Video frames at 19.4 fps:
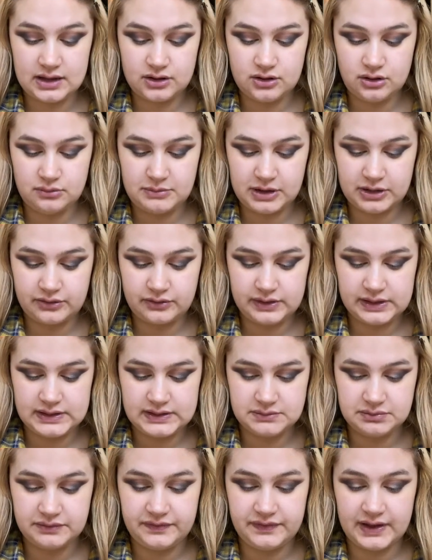cut my
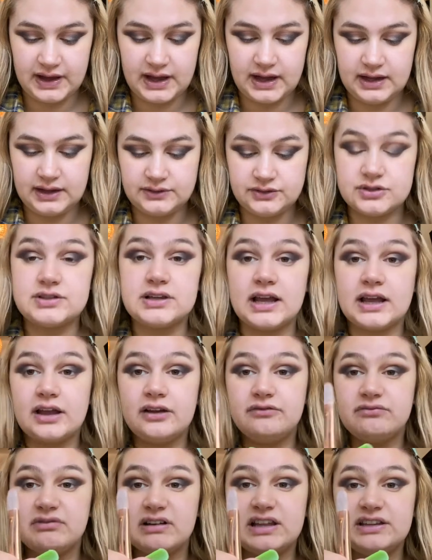crease with that and just like a
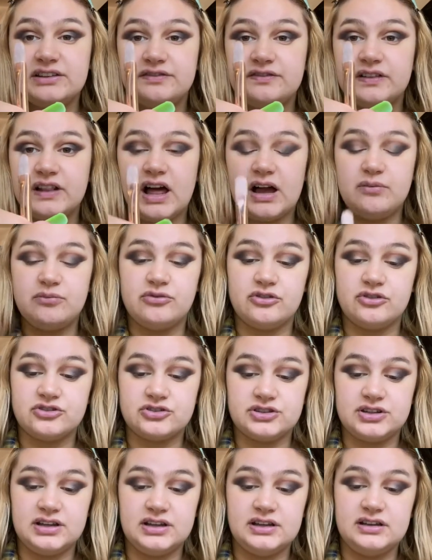really flat brush
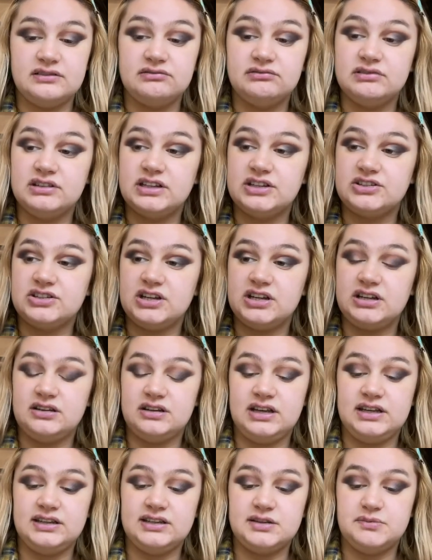that literally
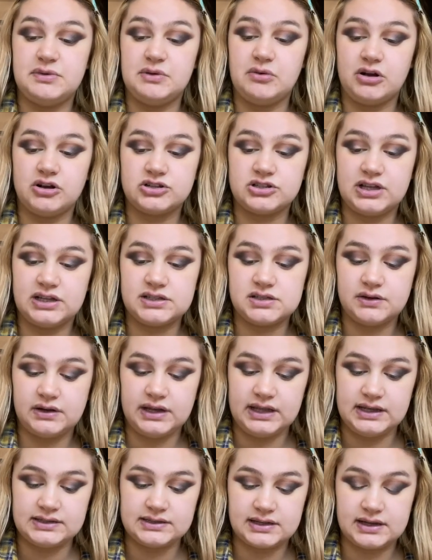needed to be washed like 20
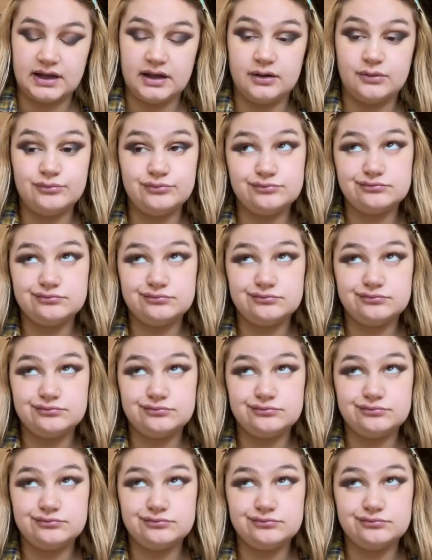years ago.